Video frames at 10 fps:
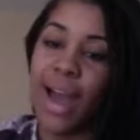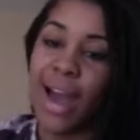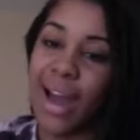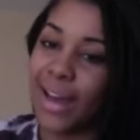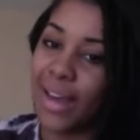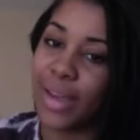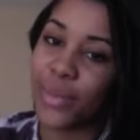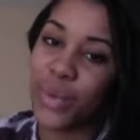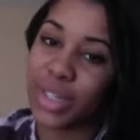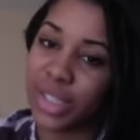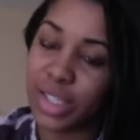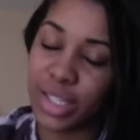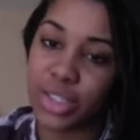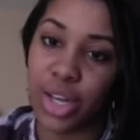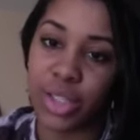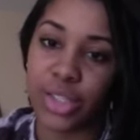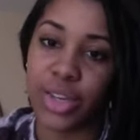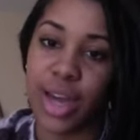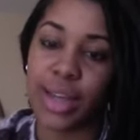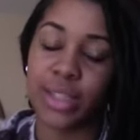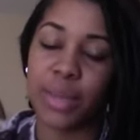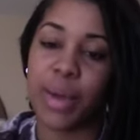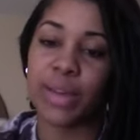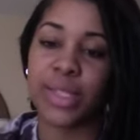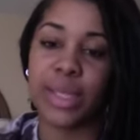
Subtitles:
I wanted to talk to you guys about